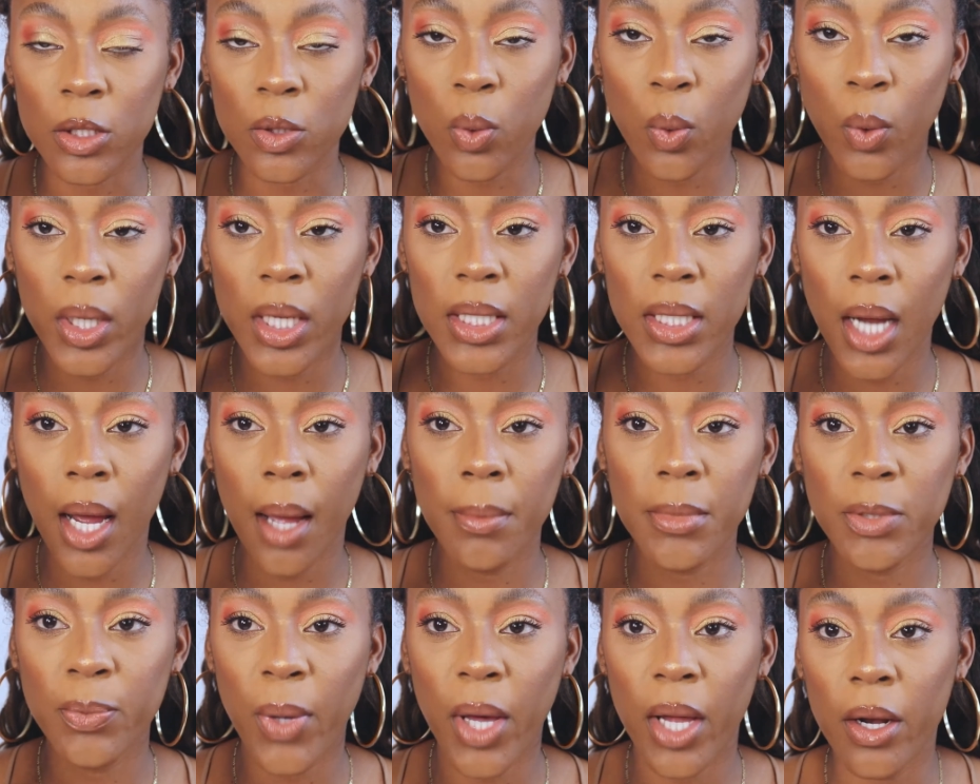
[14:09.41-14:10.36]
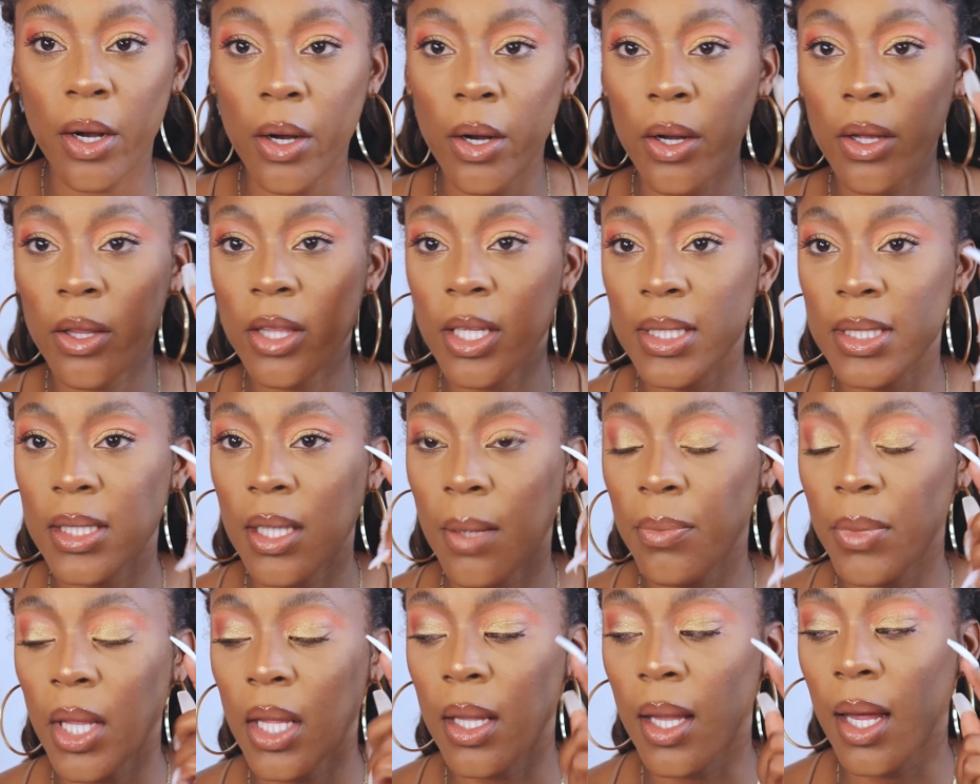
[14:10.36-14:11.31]
20 times better than
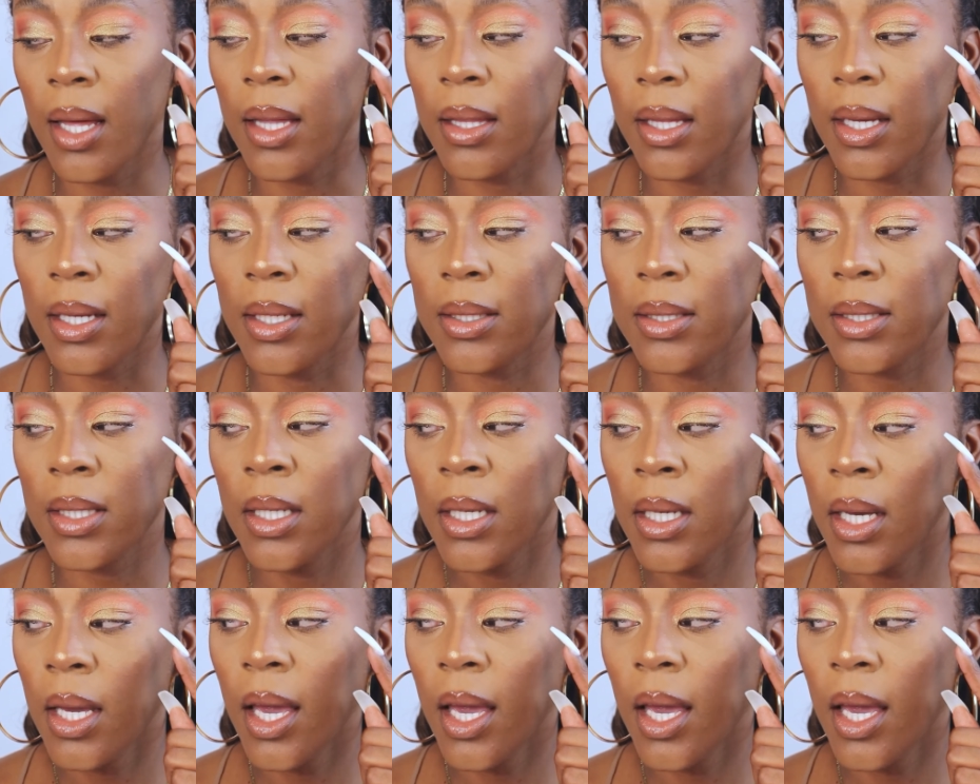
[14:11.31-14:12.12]
something like this.